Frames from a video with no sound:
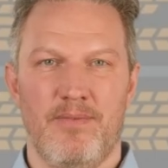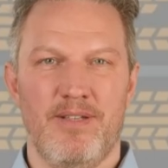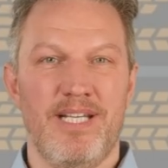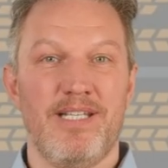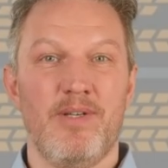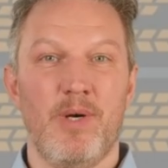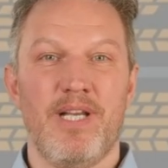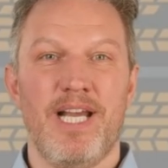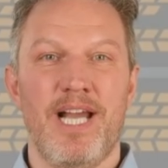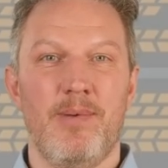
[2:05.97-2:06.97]
This is
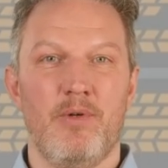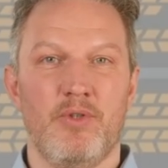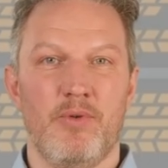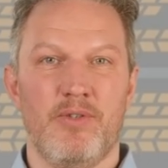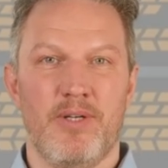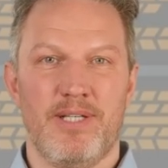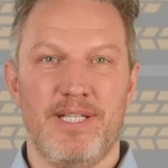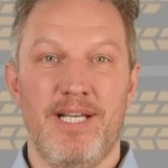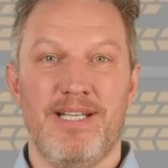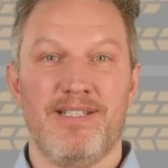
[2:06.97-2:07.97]
where the airport
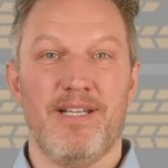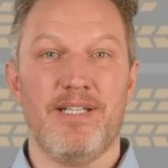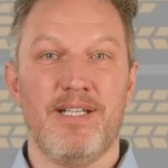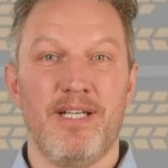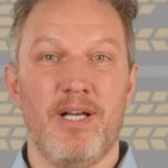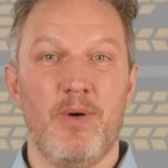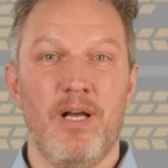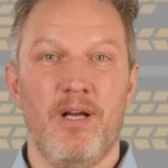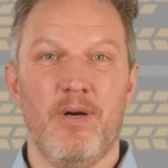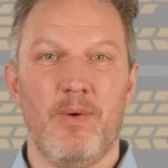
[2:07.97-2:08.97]
authority assigns a
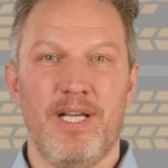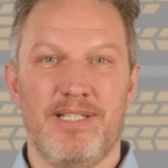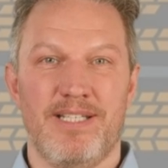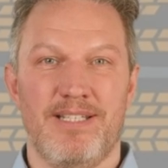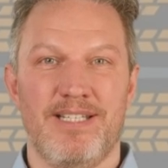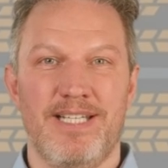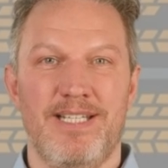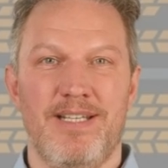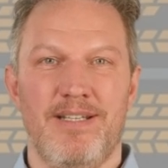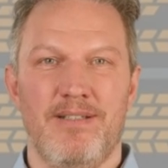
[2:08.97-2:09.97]
lower RWYCC